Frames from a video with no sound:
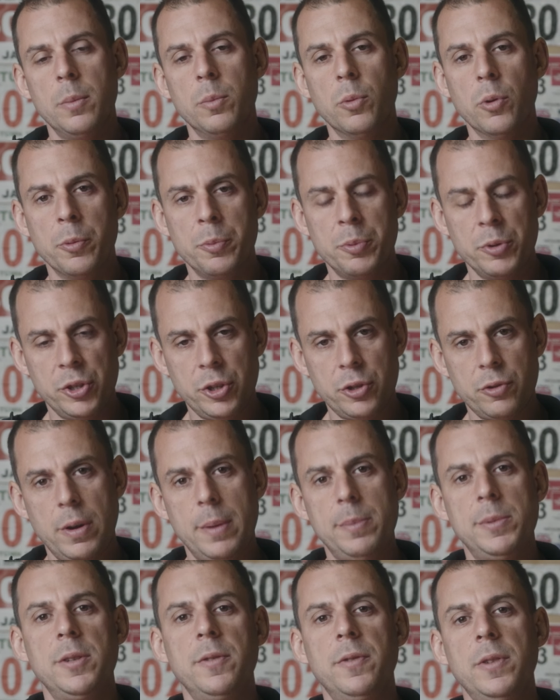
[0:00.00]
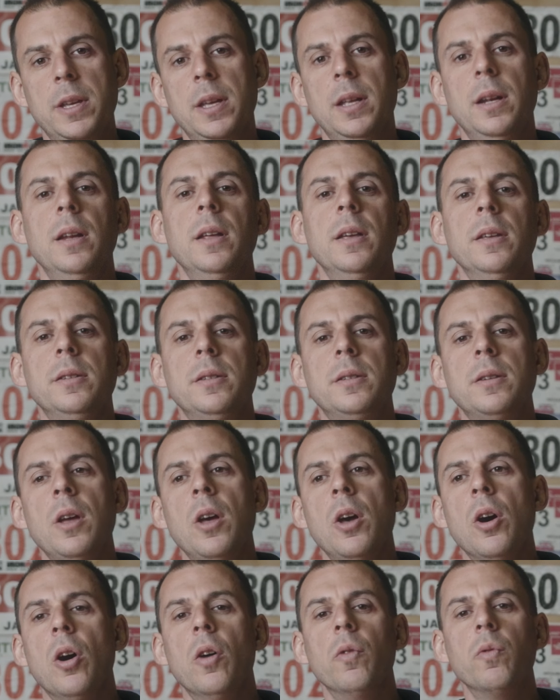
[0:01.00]
more prescriptive kit lists
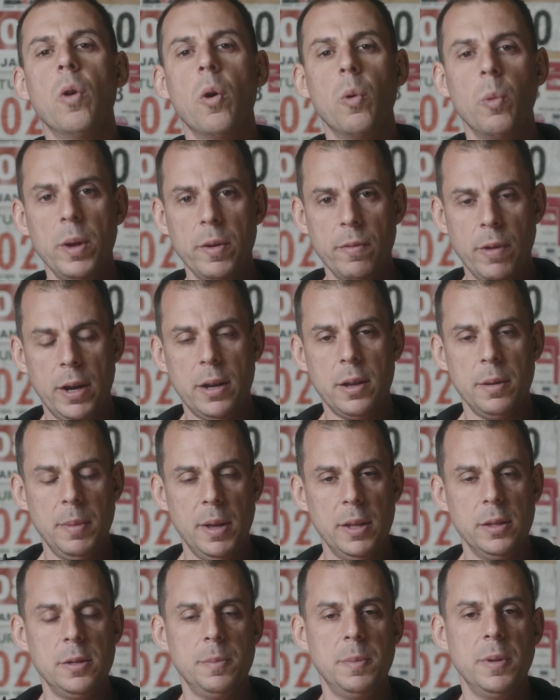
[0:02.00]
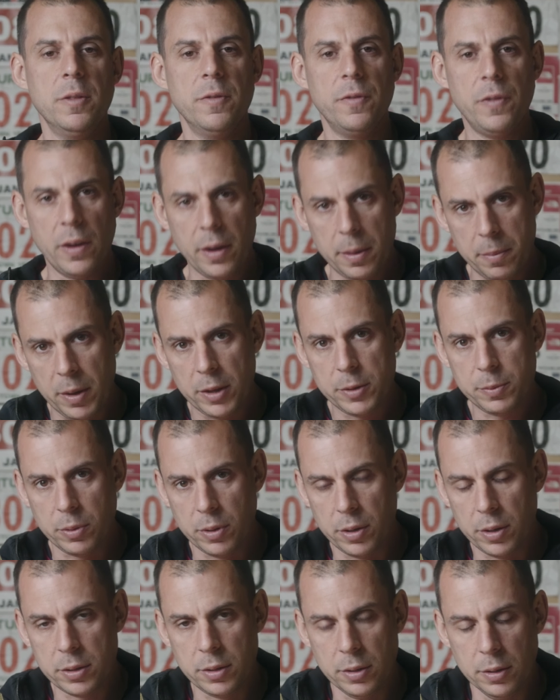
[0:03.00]
of what we recommend to be the very best
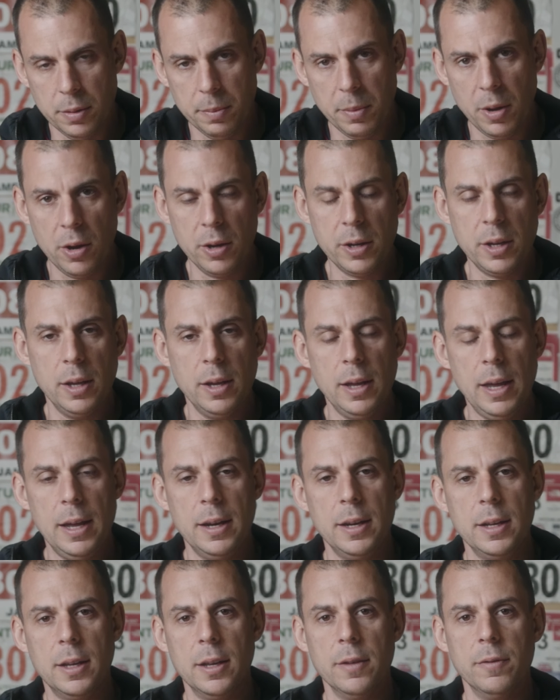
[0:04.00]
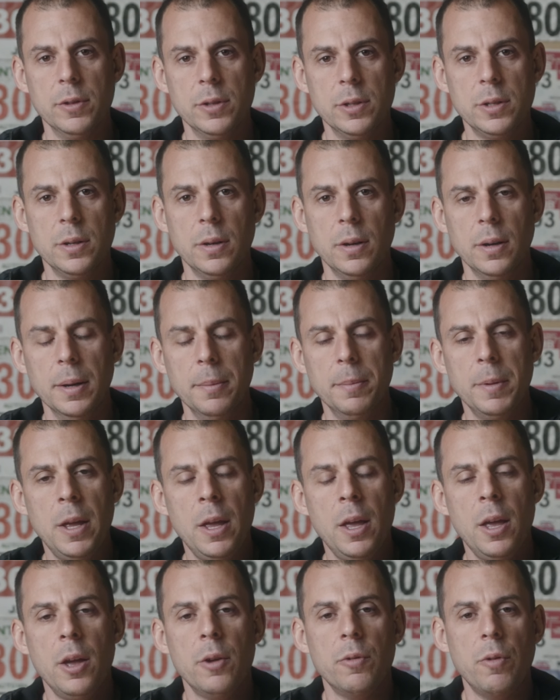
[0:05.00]
products on the market at any given time.
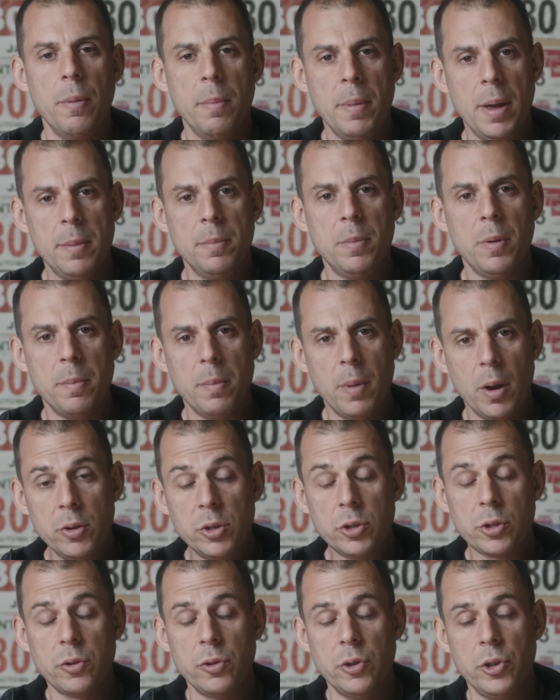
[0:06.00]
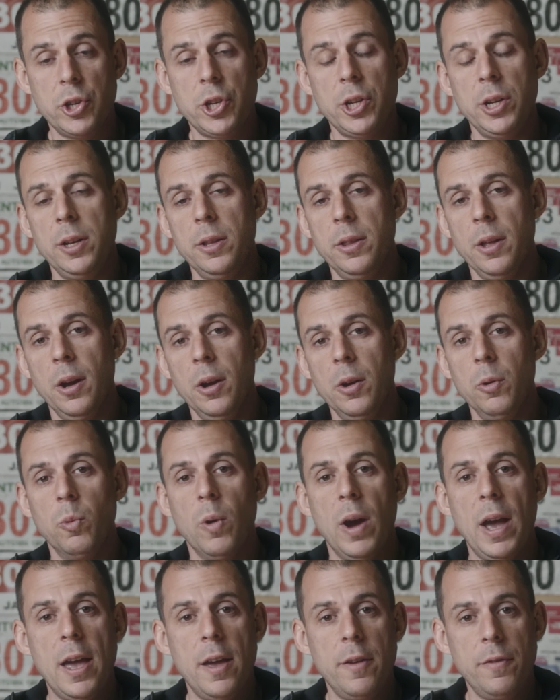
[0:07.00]
Remember, most crucially though,
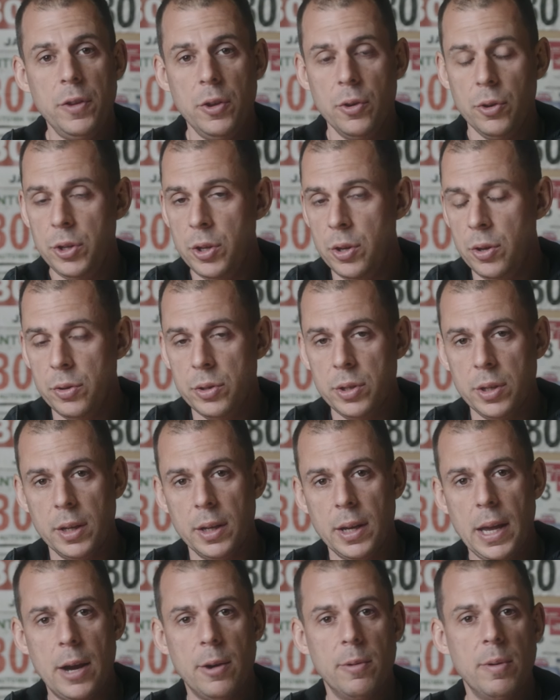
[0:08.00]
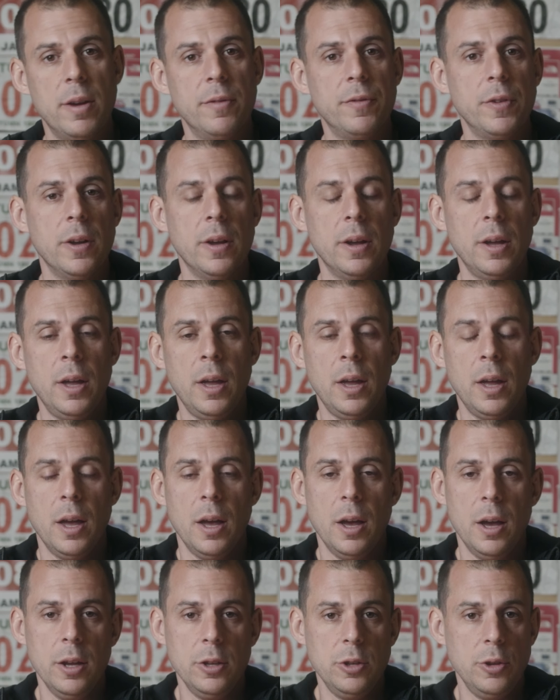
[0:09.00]
whatever you're using, however
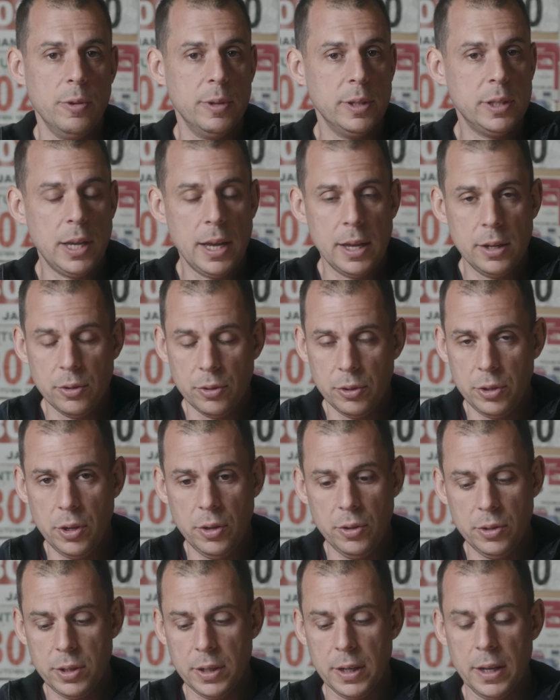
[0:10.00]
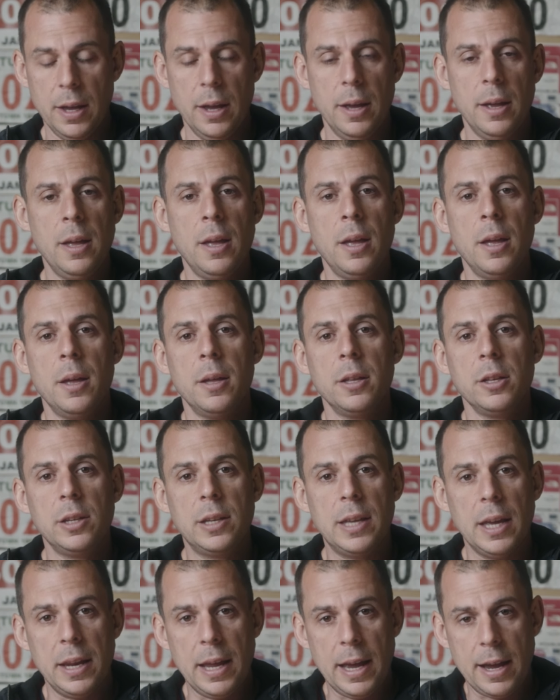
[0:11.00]
you intend on using it,
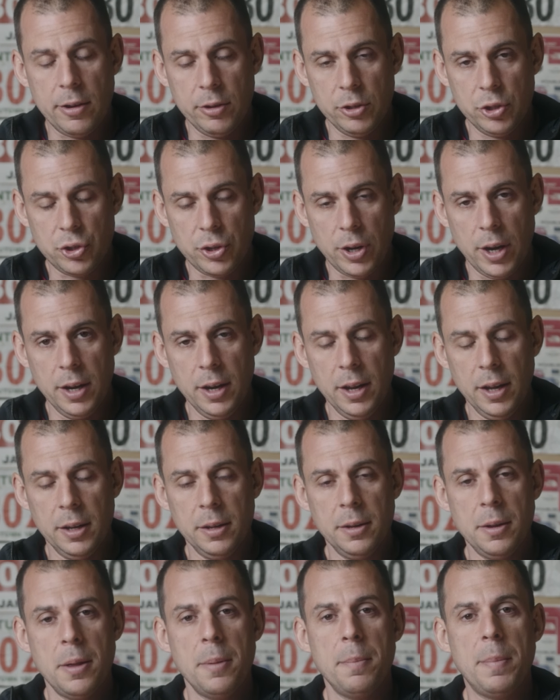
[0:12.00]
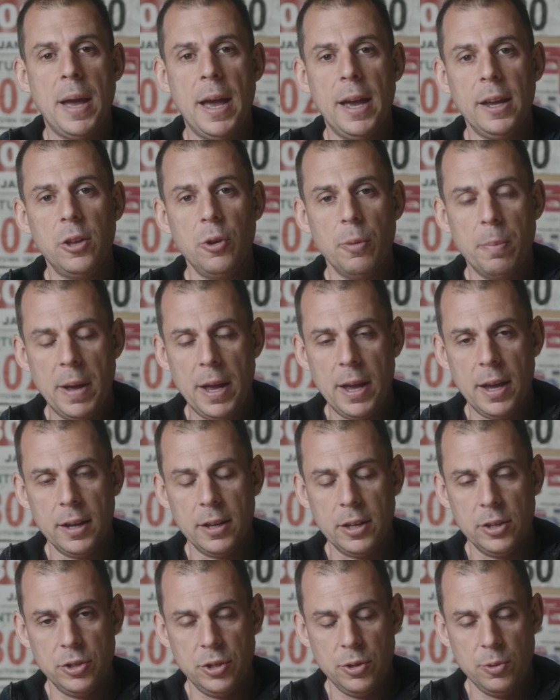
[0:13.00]
get it out in training, pack your bag
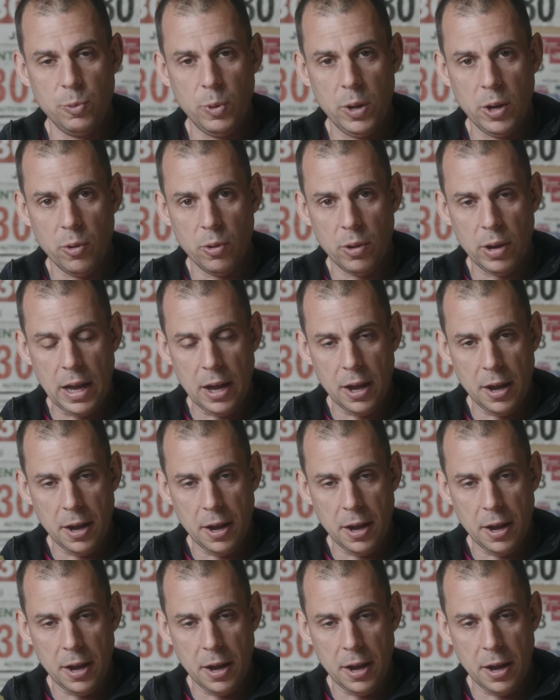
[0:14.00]
as you will